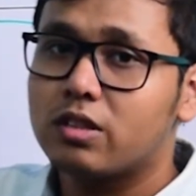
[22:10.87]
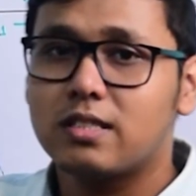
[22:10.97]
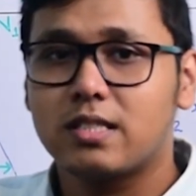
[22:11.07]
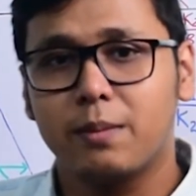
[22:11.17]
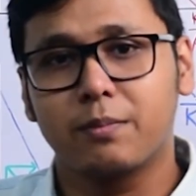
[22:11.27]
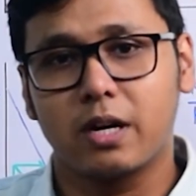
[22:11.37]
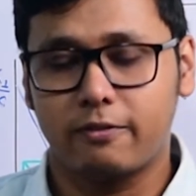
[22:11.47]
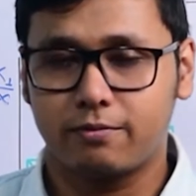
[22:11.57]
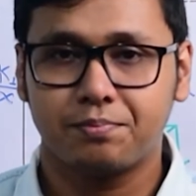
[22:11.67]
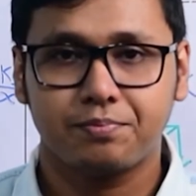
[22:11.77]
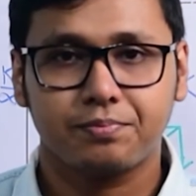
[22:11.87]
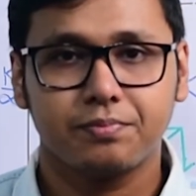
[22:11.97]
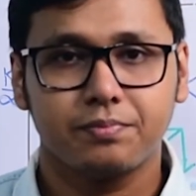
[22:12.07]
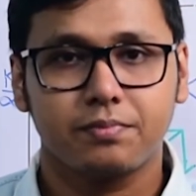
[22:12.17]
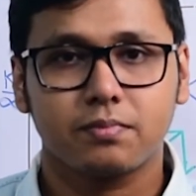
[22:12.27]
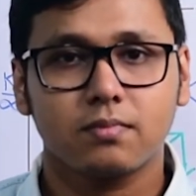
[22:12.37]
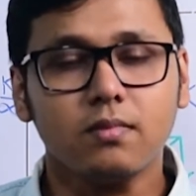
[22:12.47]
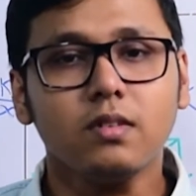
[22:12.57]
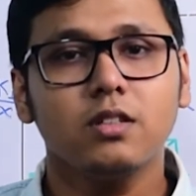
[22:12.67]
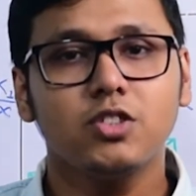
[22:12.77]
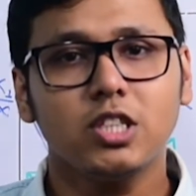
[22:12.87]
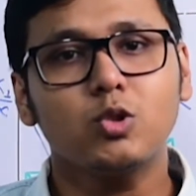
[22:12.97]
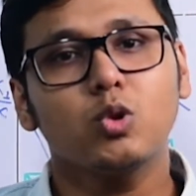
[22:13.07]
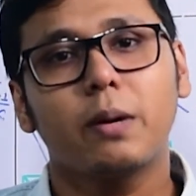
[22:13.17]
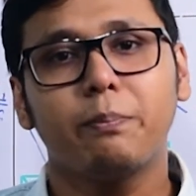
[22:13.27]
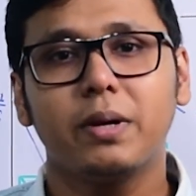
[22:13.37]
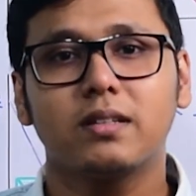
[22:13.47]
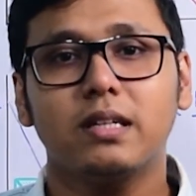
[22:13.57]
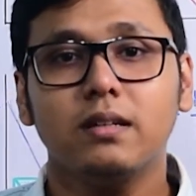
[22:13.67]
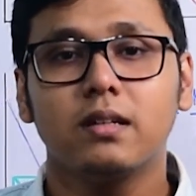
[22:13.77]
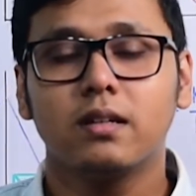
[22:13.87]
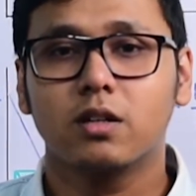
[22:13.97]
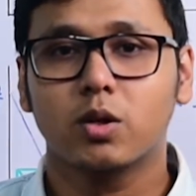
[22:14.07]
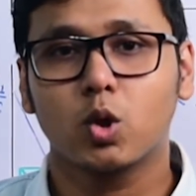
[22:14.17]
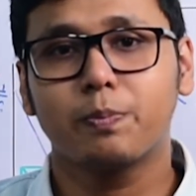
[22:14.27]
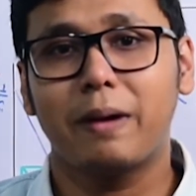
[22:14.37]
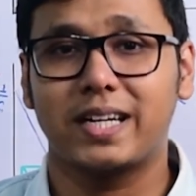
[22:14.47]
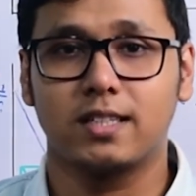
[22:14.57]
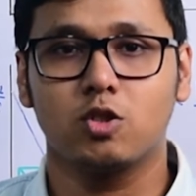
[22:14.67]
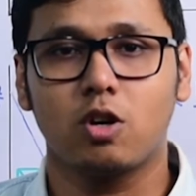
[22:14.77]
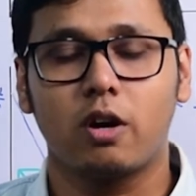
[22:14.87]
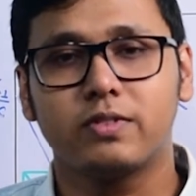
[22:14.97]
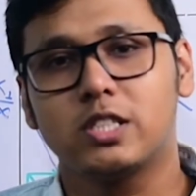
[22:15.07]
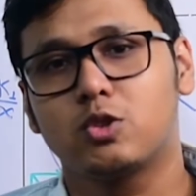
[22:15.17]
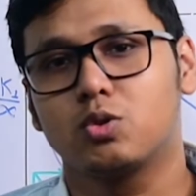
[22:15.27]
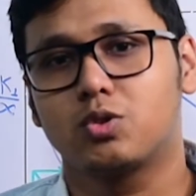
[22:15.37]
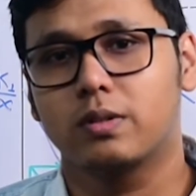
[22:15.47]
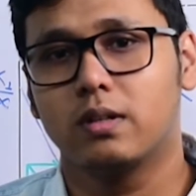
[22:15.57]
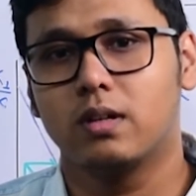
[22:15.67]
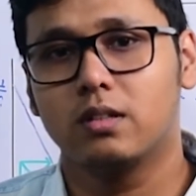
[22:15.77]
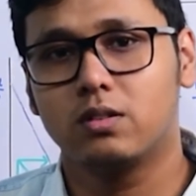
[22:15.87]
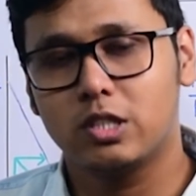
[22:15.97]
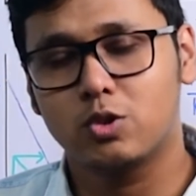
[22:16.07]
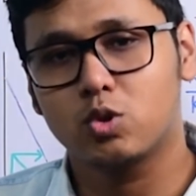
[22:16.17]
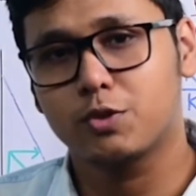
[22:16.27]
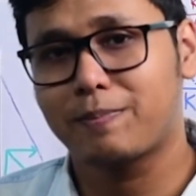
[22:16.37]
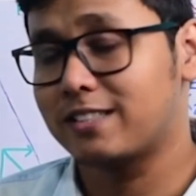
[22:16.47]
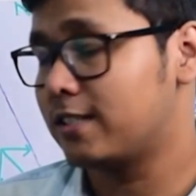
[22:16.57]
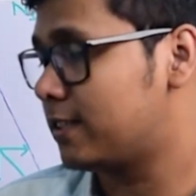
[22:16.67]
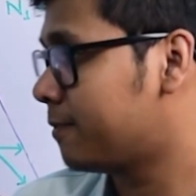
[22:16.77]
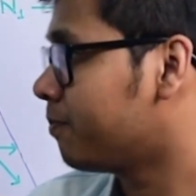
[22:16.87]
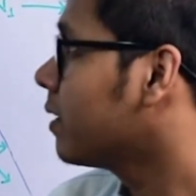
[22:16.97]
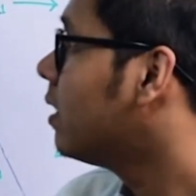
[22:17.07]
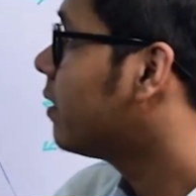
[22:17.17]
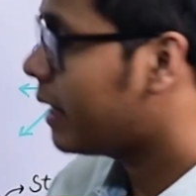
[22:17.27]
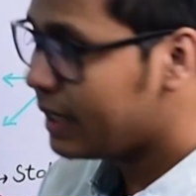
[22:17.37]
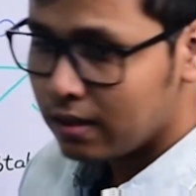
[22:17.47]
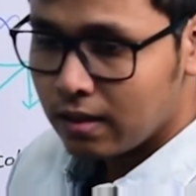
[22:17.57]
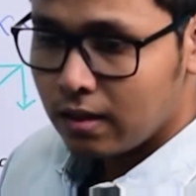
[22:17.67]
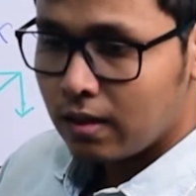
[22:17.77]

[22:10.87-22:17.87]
on the same graph just to compare the growth patterns of these two uh, these two species, right?